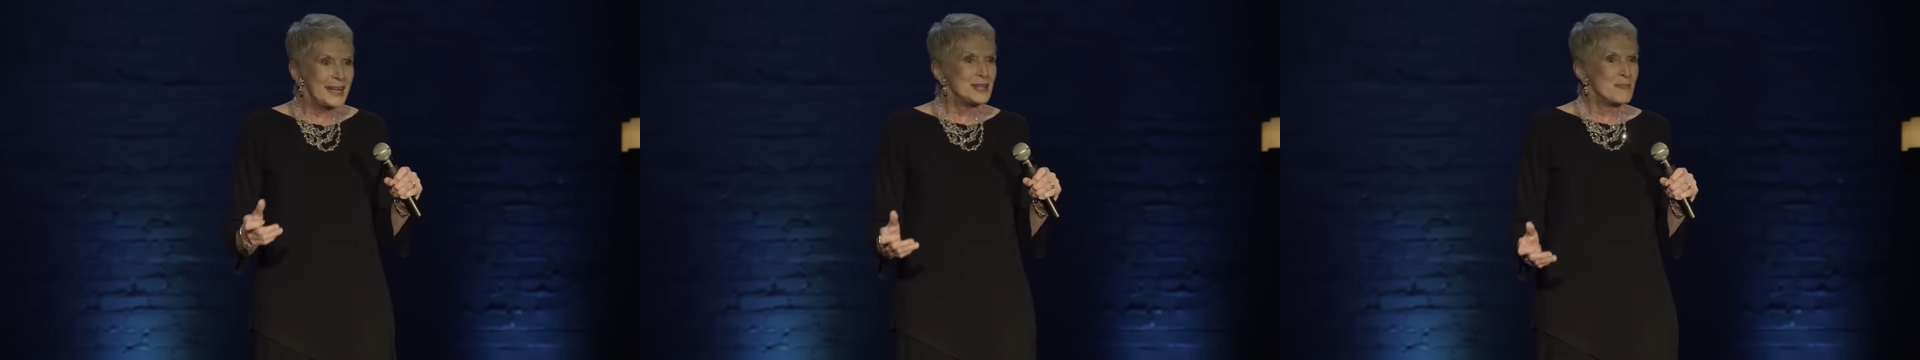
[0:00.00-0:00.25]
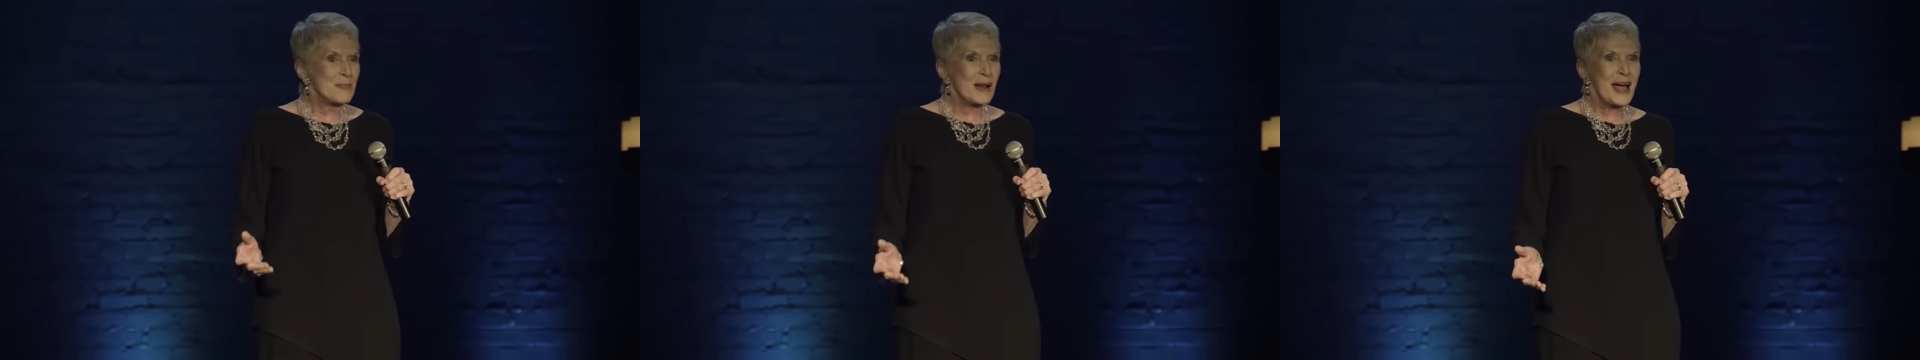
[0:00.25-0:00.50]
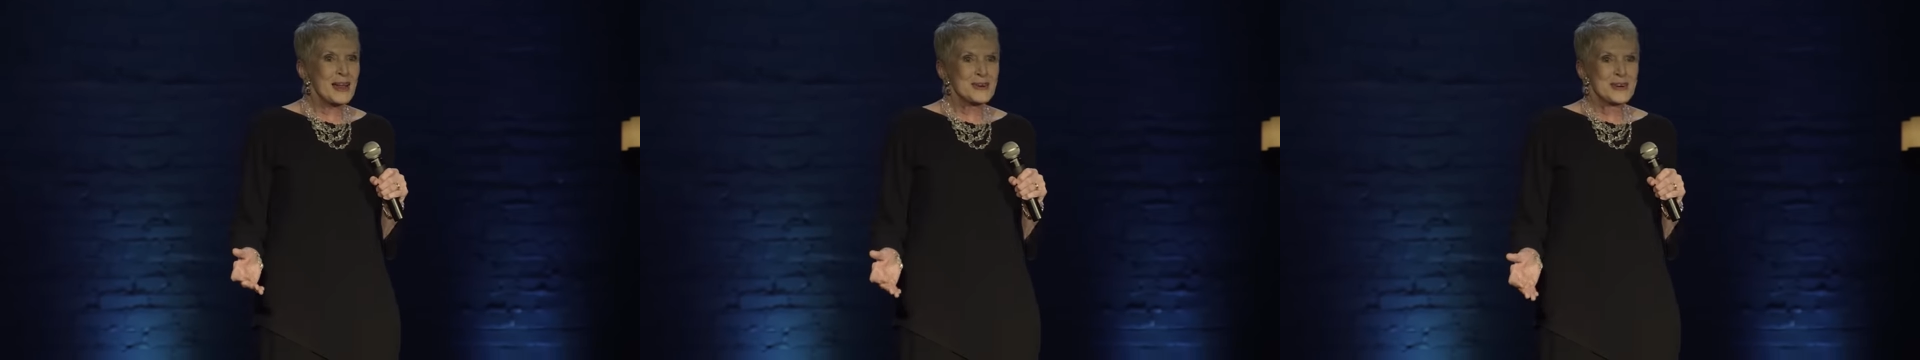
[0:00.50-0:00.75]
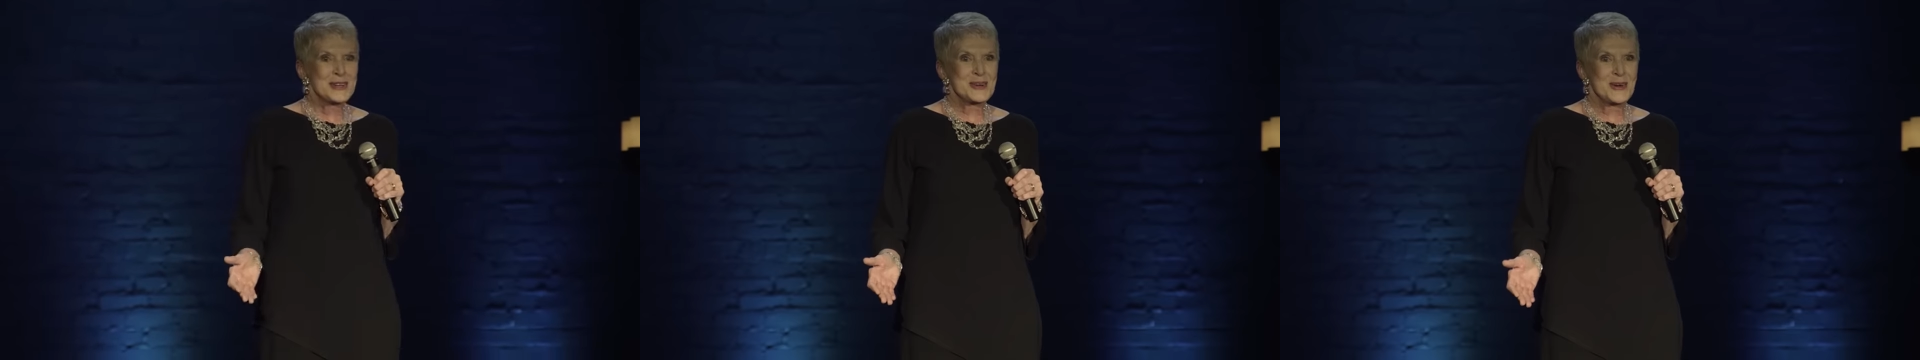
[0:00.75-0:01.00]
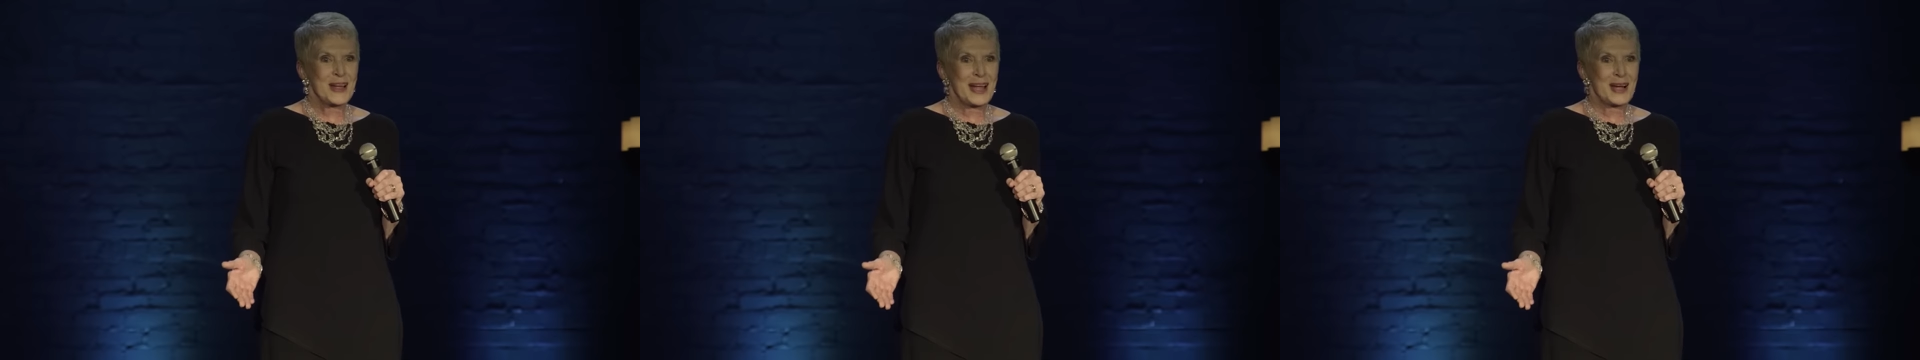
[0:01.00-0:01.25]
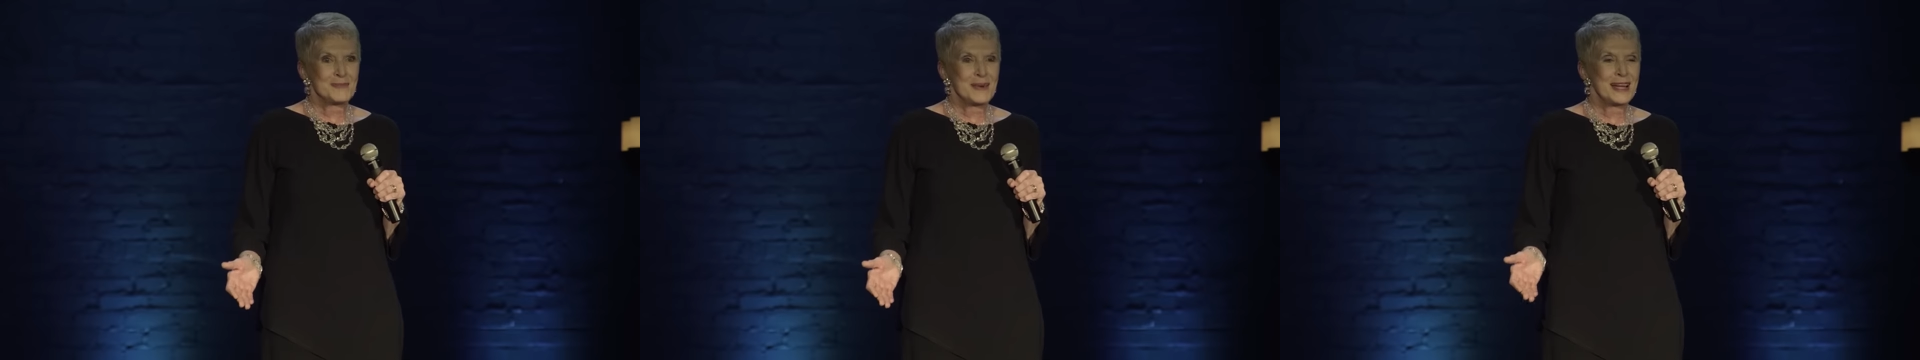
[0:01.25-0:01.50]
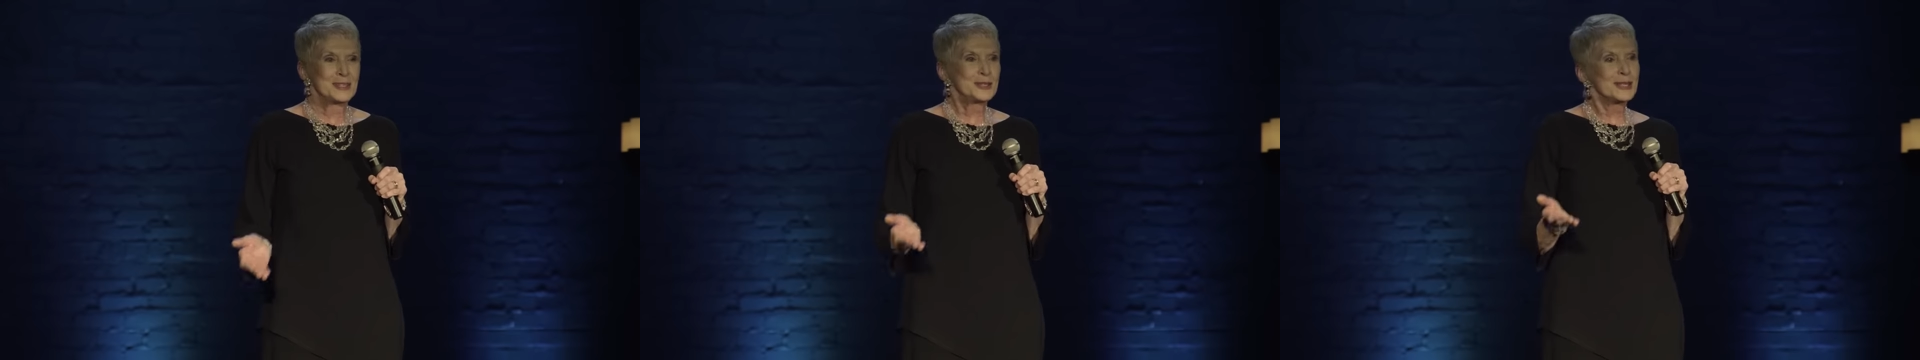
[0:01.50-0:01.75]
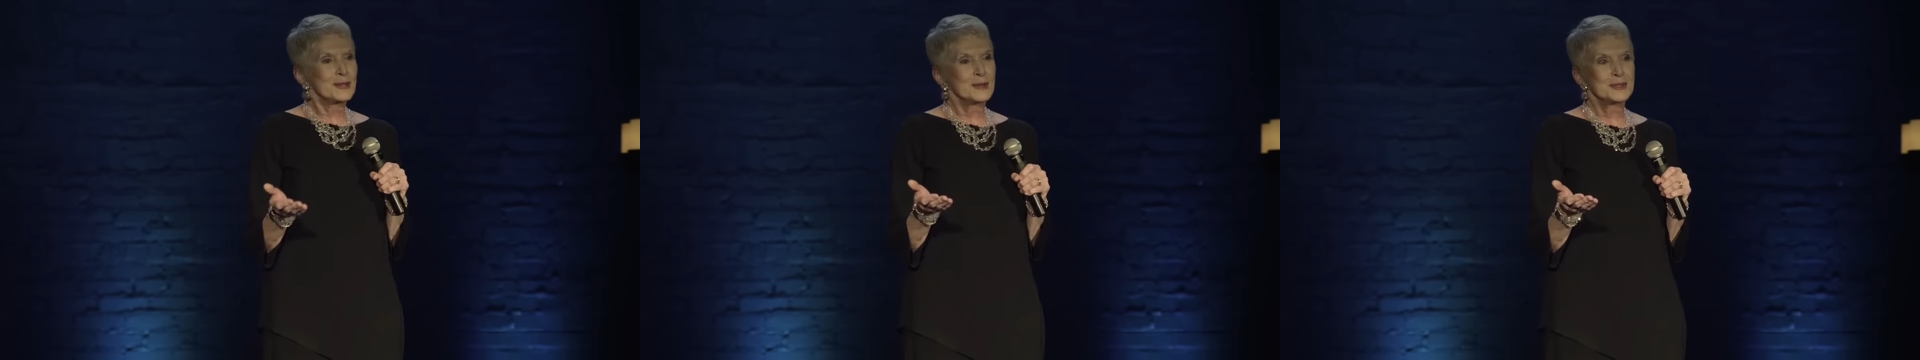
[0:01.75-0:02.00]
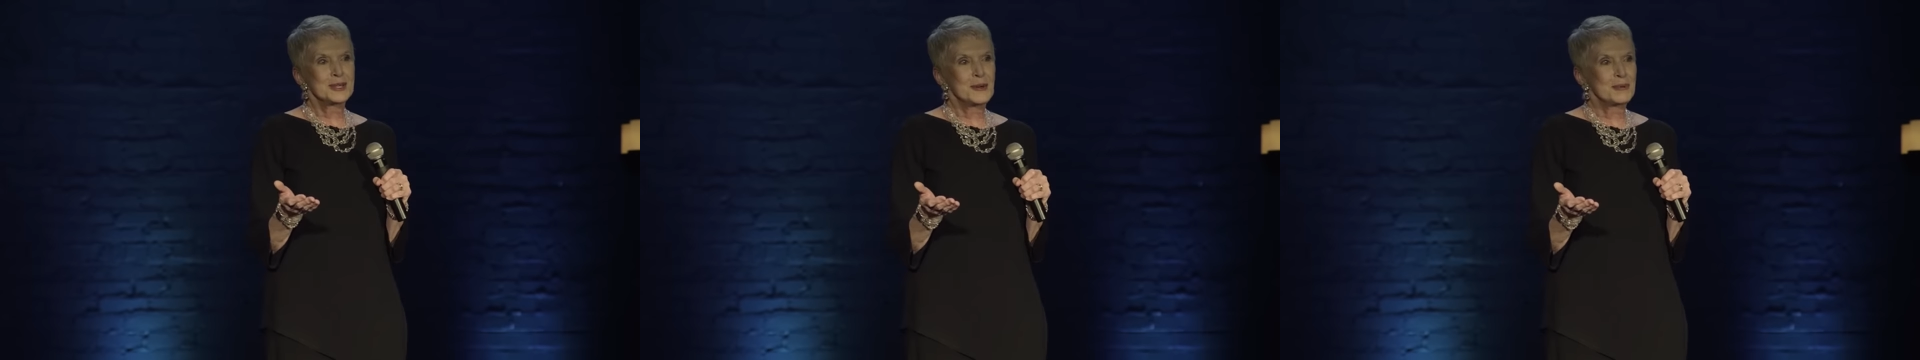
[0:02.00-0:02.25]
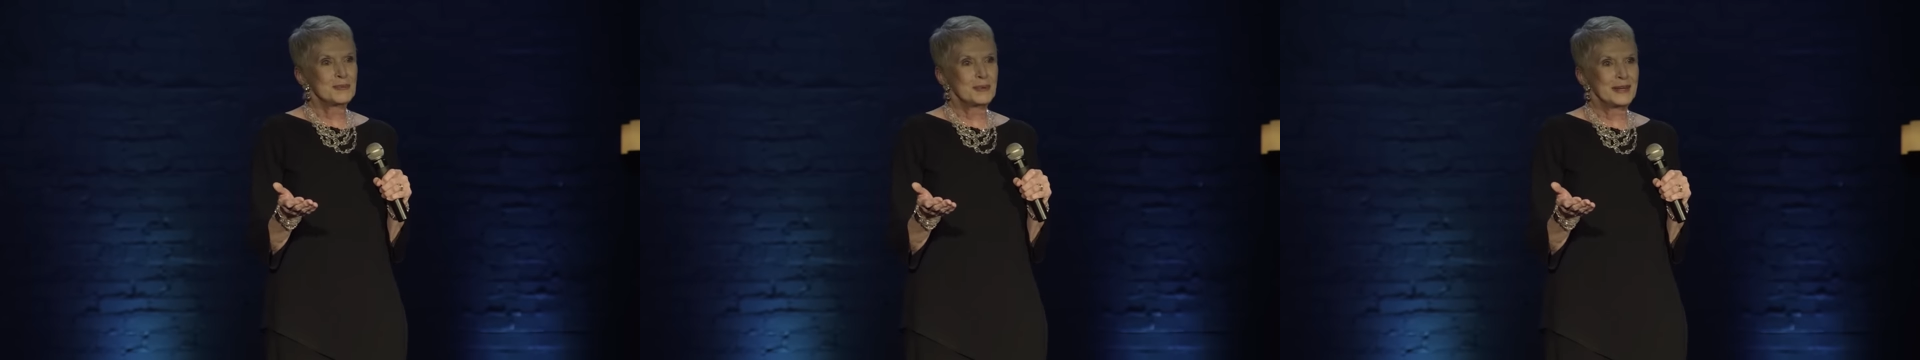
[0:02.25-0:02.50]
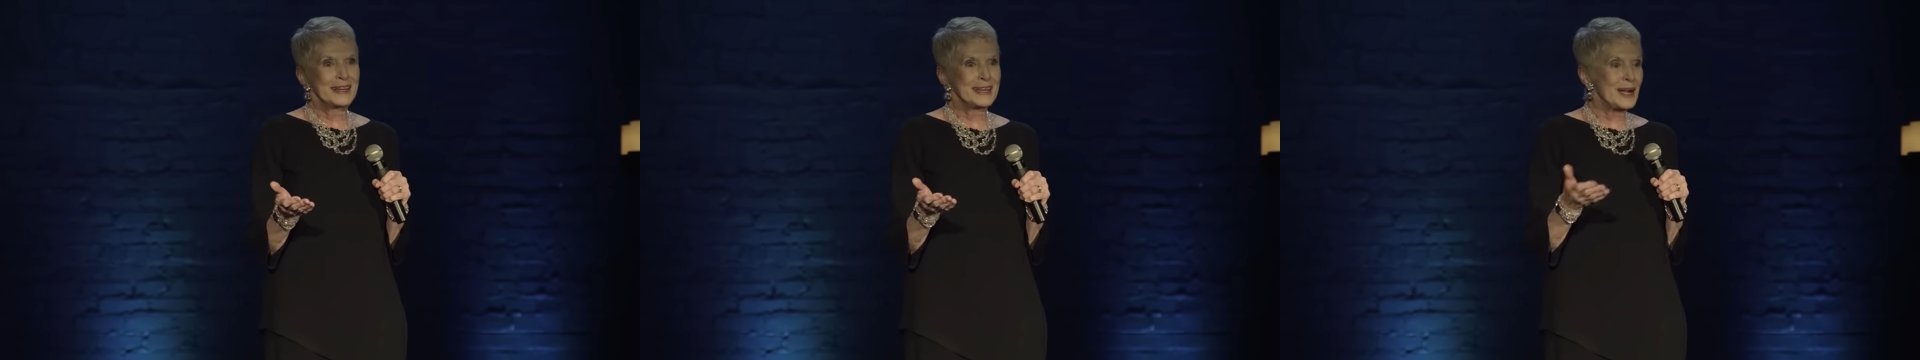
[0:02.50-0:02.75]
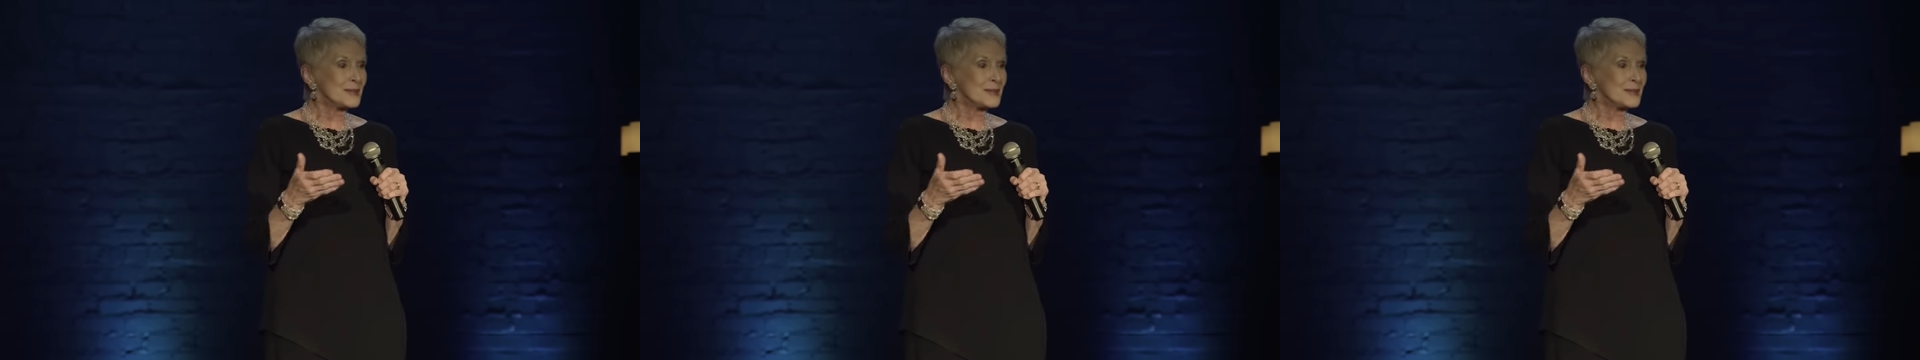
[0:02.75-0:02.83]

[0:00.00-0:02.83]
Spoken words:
had the platter in her lap and she looked up at me.